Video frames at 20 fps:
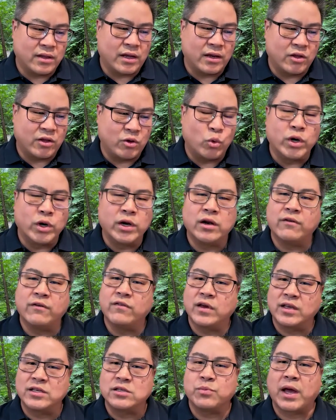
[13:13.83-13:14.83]
you wouldn't have
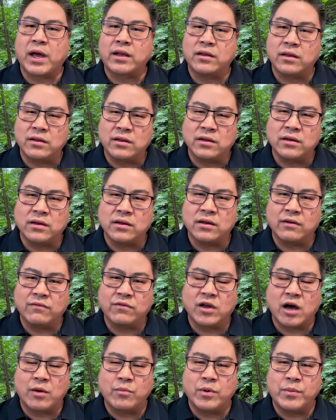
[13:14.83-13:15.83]
expected to have
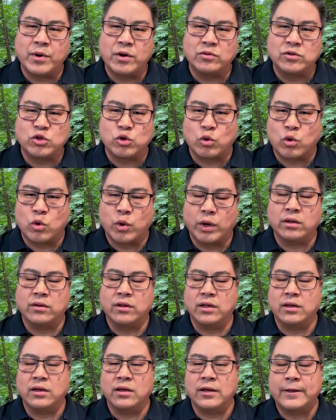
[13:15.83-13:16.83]
come about so
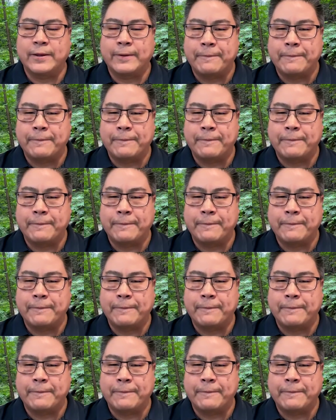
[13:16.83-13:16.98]
quickly?